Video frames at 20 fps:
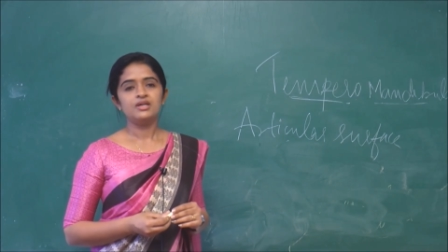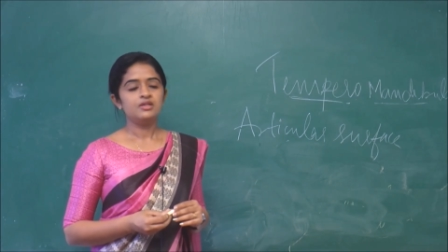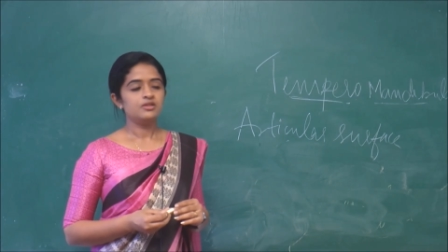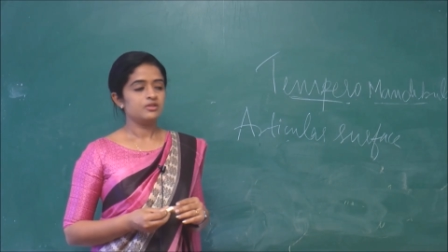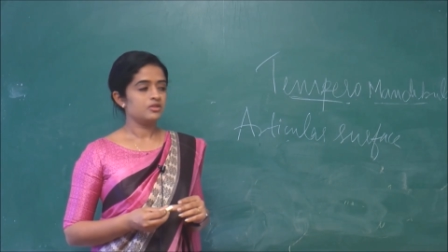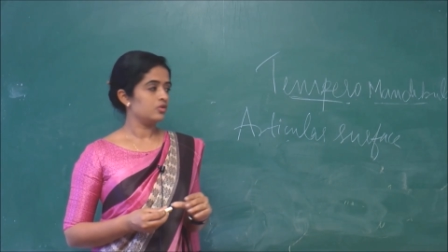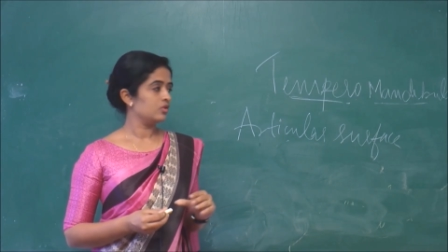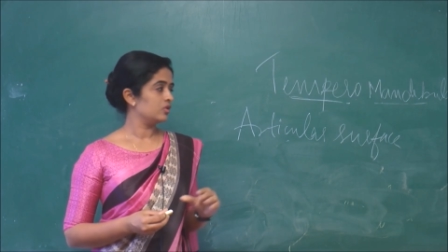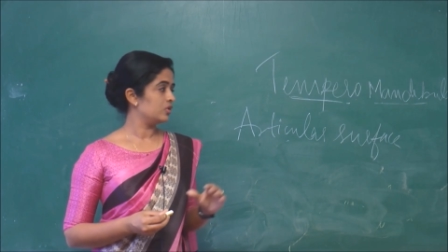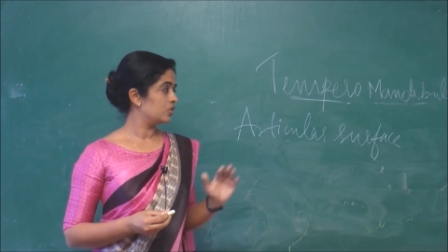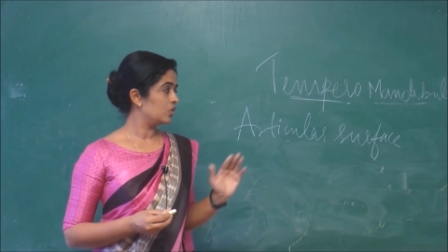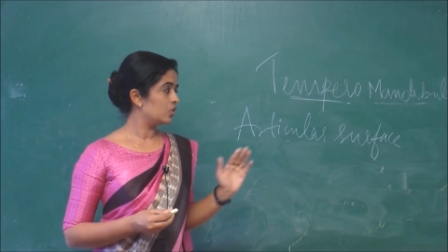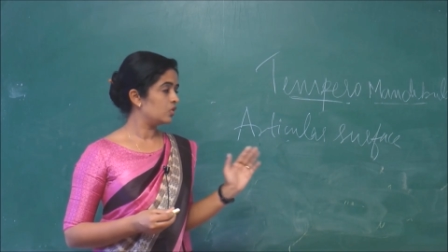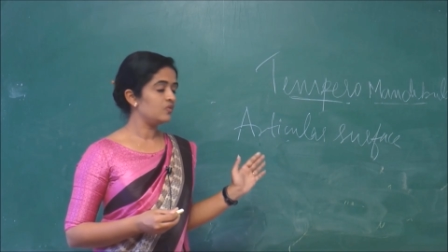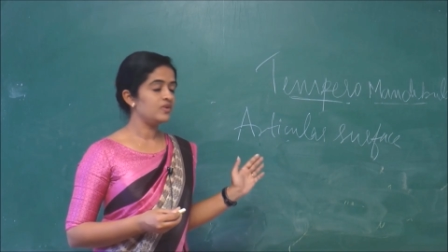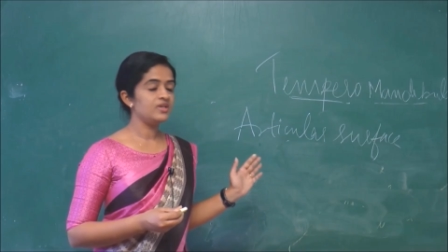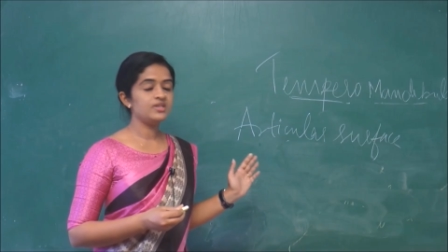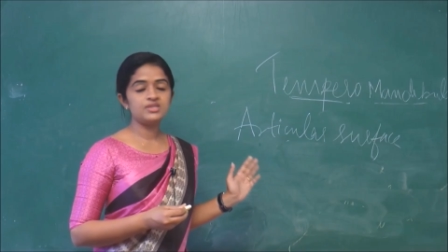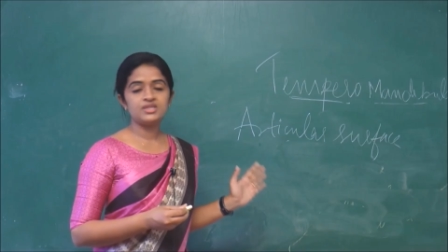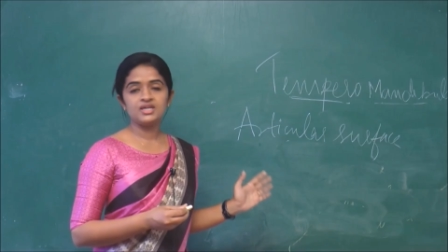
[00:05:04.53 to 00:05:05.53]
So, though
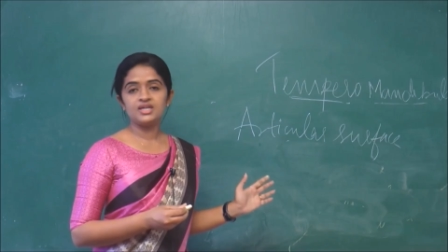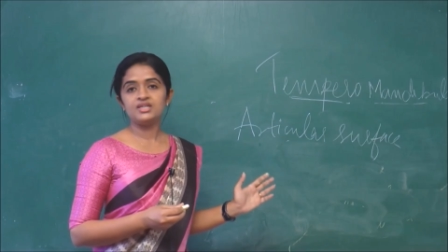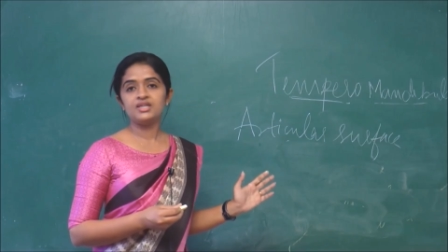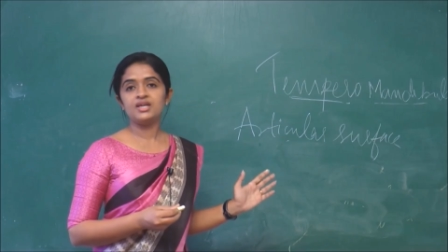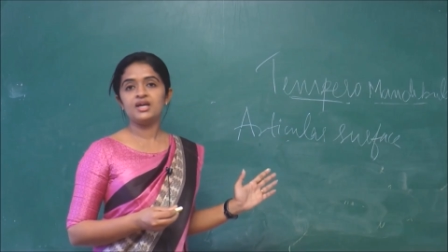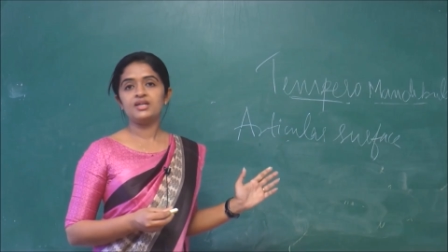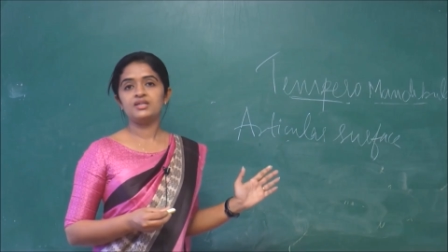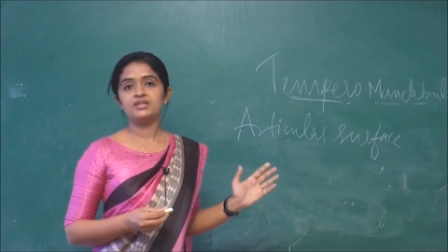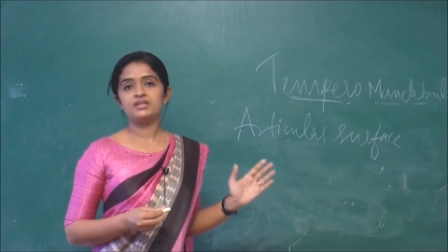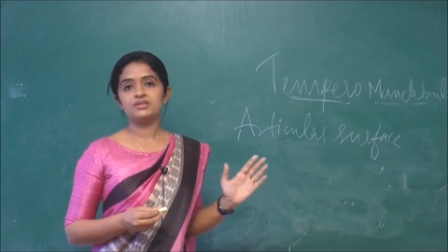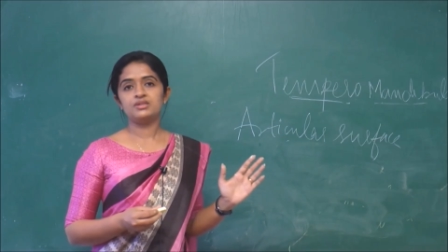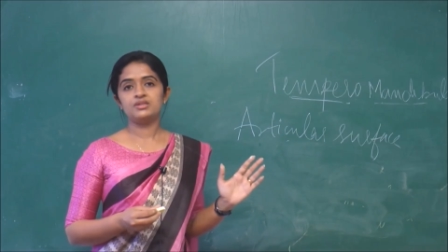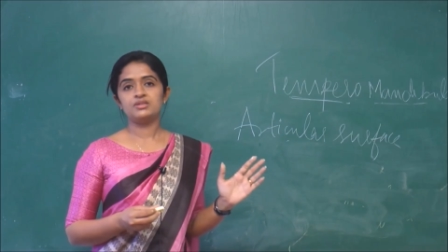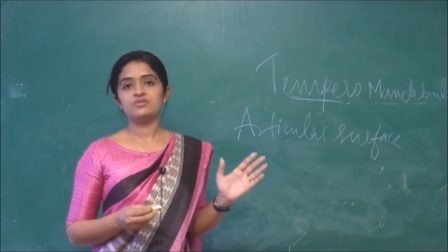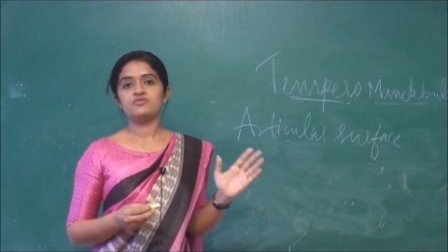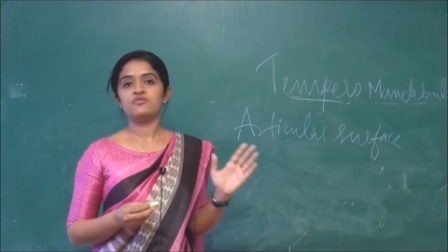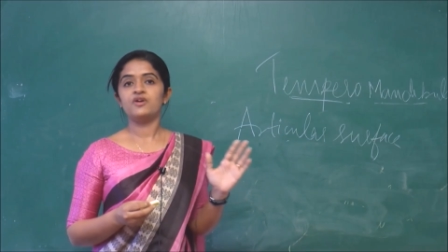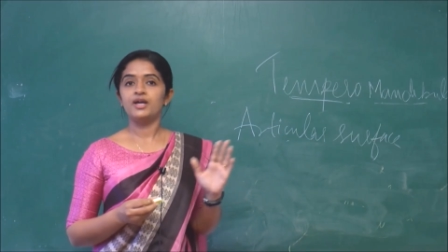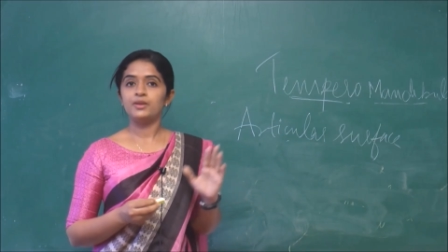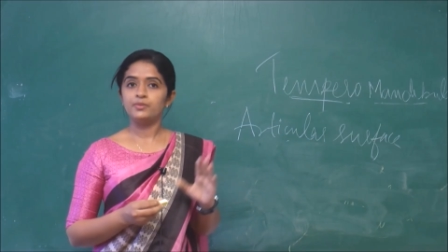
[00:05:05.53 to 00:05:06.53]
we say that this is
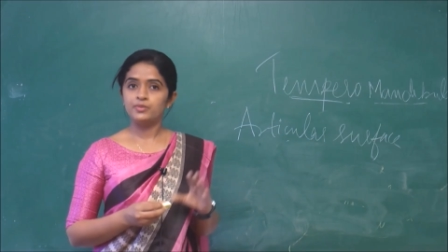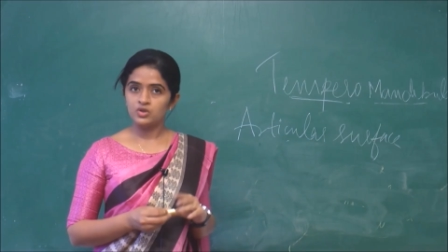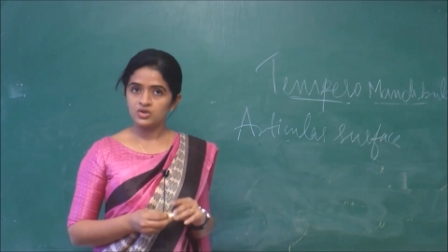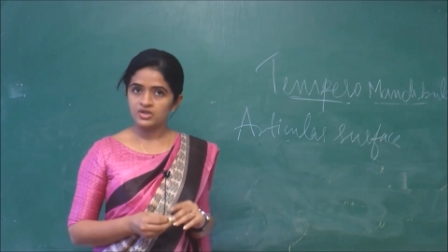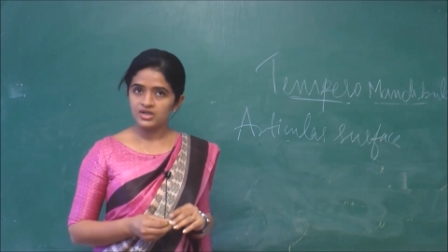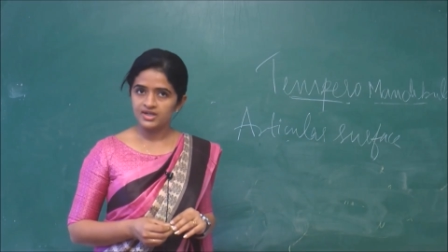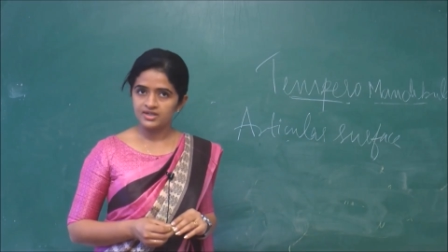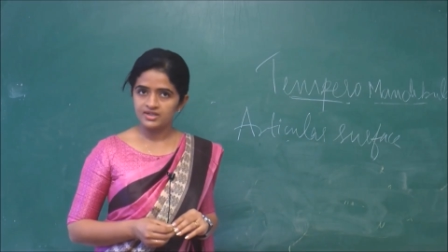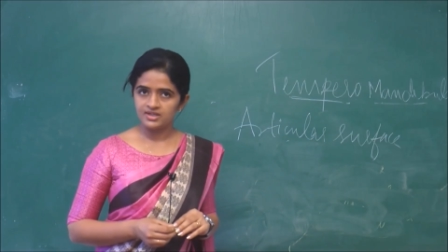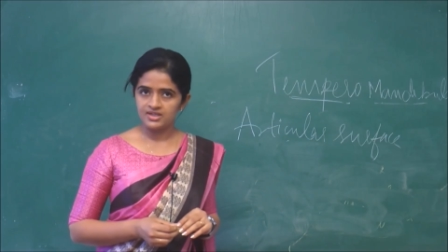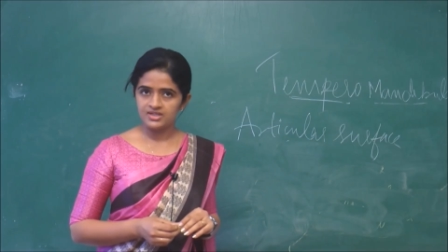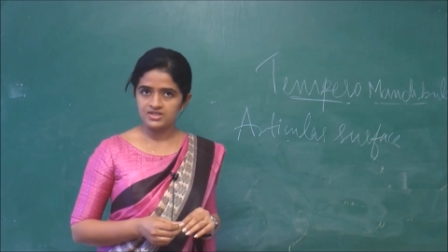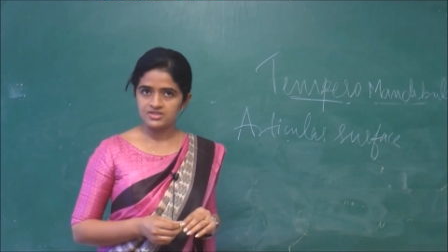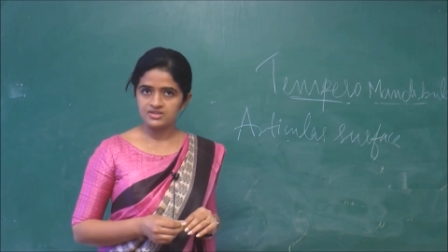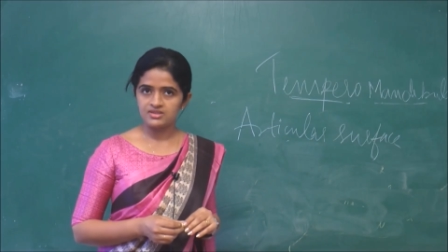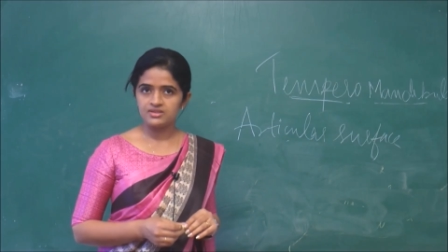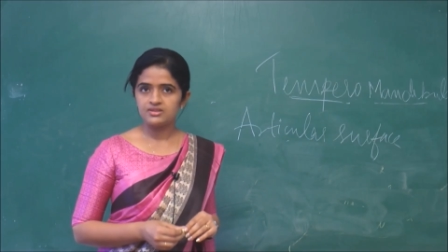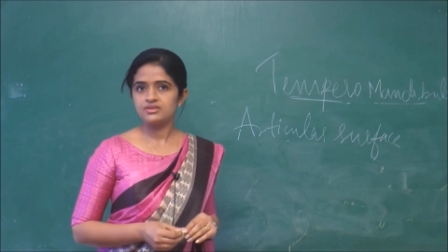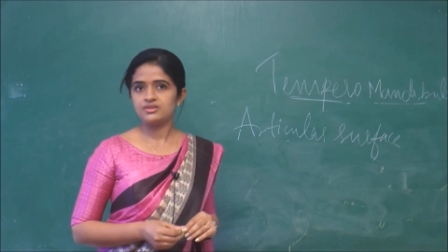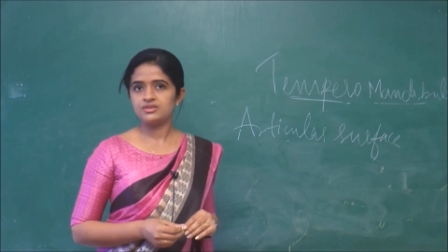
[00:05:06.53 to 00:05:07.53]

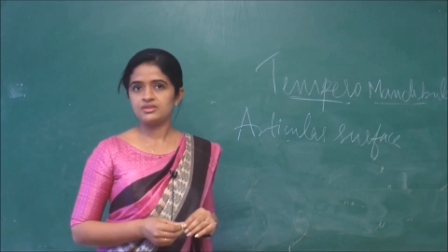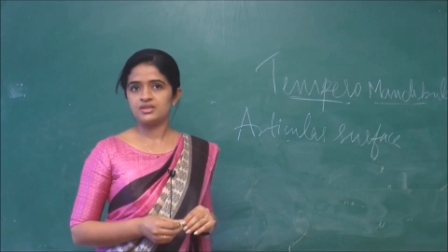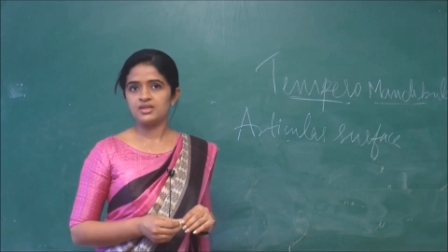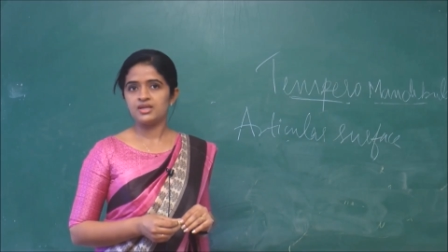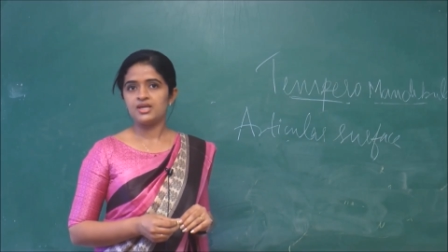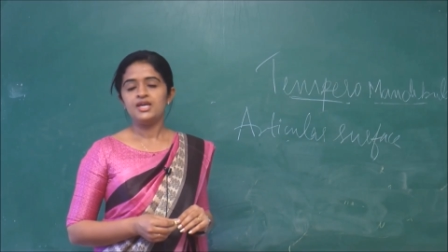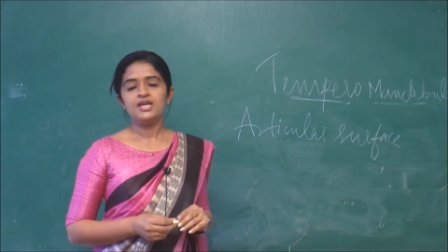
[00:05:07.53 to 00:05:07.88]
fibrocartilaginous,